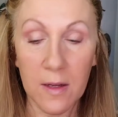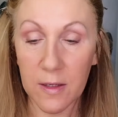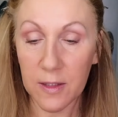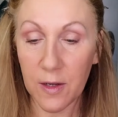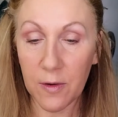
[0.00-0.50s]

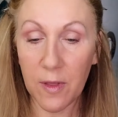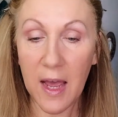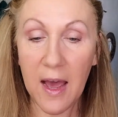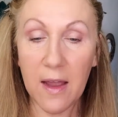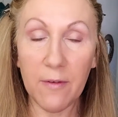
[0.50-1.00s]
So
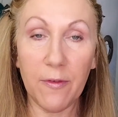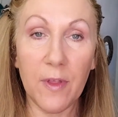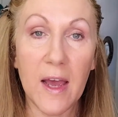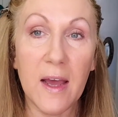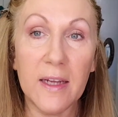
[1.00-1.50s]
for
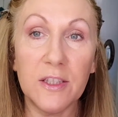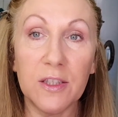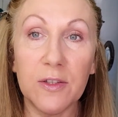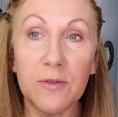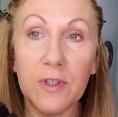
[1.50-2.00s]
that I
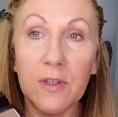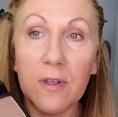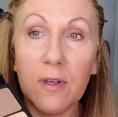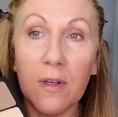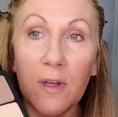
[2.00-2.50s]
just used
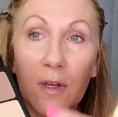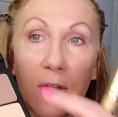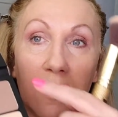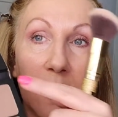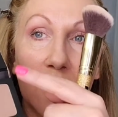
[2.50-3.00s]

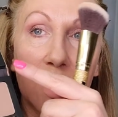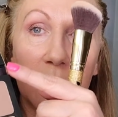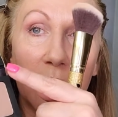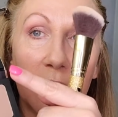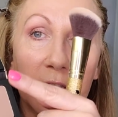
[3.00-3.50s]
the
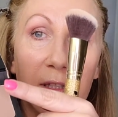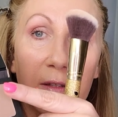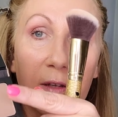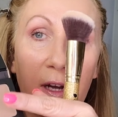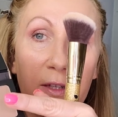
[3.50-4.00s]
darkest little
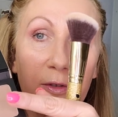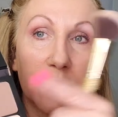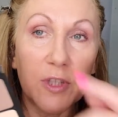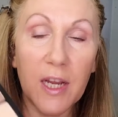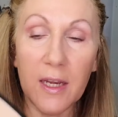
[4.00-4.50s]
contour
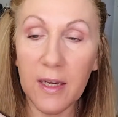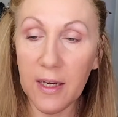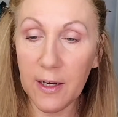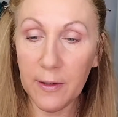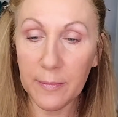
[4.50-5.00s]
shade in
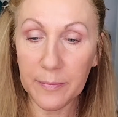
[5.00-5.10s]
here.